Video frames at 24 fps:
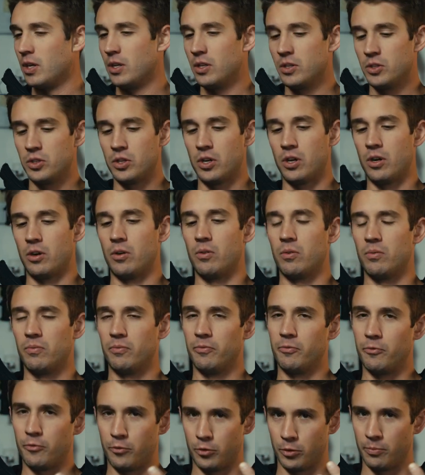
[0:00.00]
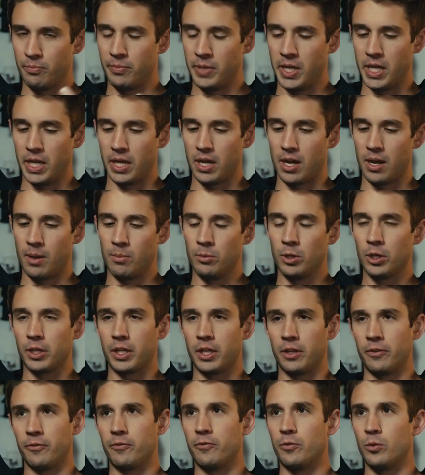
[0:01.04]
So for me, I'm
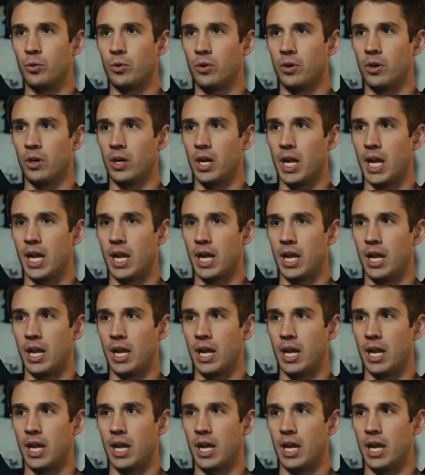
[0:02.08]
looking for